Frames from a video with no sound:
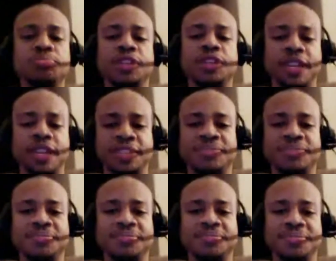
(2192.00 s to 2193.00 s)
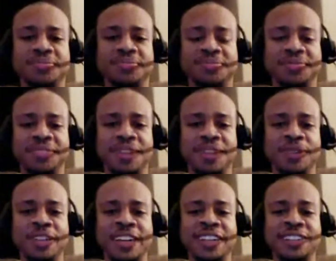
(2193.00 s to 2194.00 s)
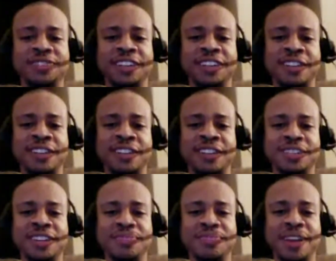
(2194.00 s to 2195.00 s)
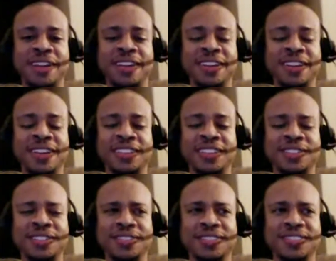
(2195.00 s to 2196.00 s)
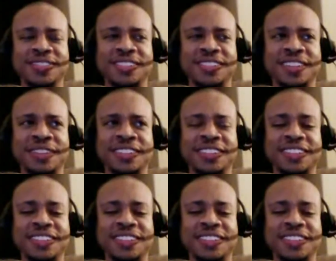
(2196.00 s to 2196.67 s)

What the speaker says: Gotcha. And what day is Free Comic Book Day? May 3rd? 7th?